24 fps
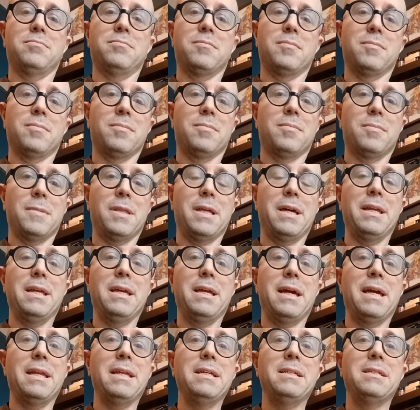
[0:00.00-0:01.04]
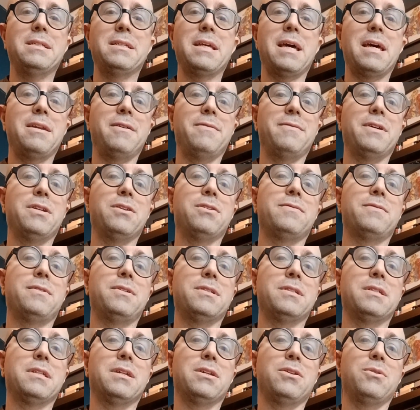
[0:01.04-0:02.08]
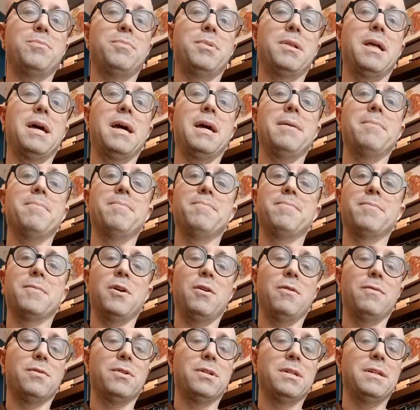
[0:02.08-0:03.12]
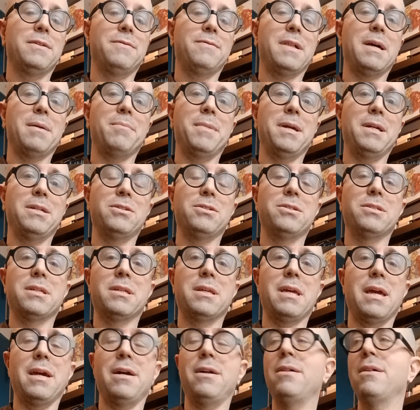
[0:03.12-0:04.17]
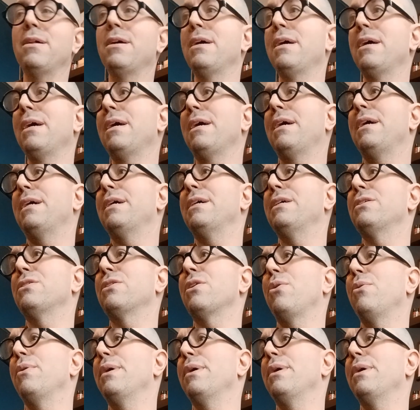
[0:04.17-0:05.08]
letting any set of intervals that you play over D flat major scale is going